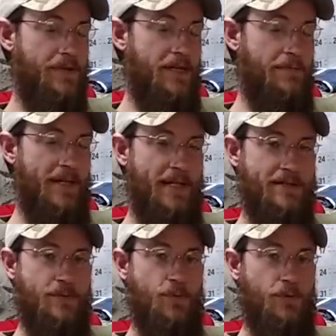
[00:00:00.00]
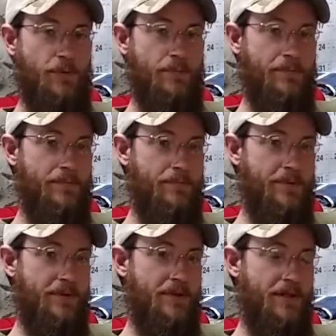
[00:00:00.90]
keep the house warm.
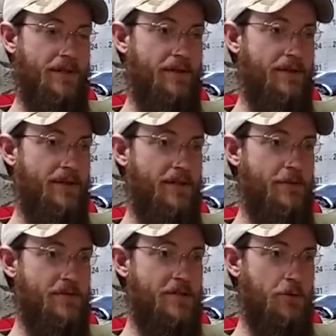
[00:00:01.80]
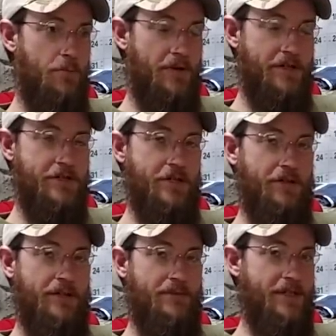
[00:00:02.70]
But uh, it was still pretty
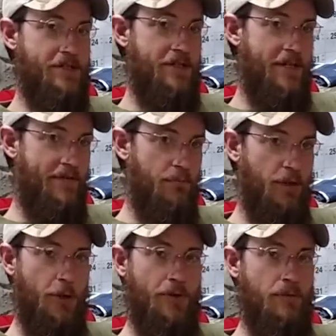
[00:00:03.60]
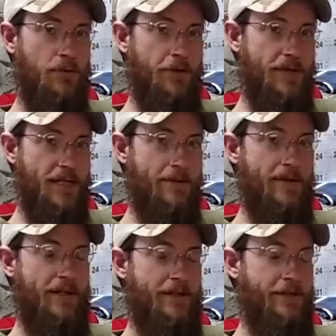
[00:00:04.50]
chilly because you didn't have a blower to blow heat
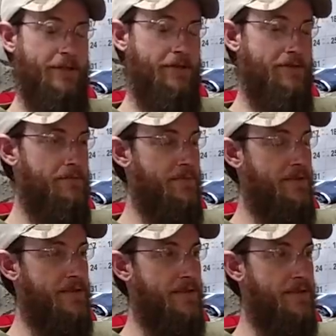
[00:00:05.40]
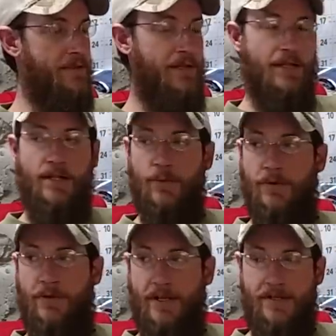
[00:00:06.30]
around. You know, but uh,
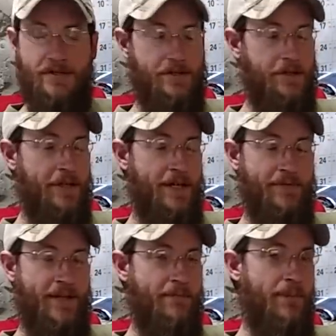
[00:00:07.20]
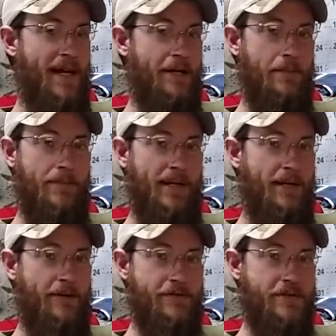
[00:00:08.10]
with this, you're going to have to have backup
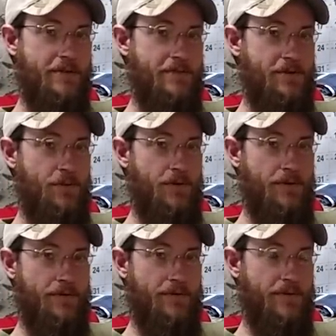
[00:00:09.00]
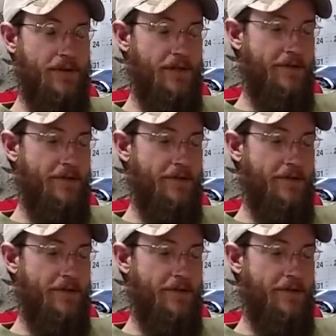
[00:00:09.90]
power of some sort. Uh,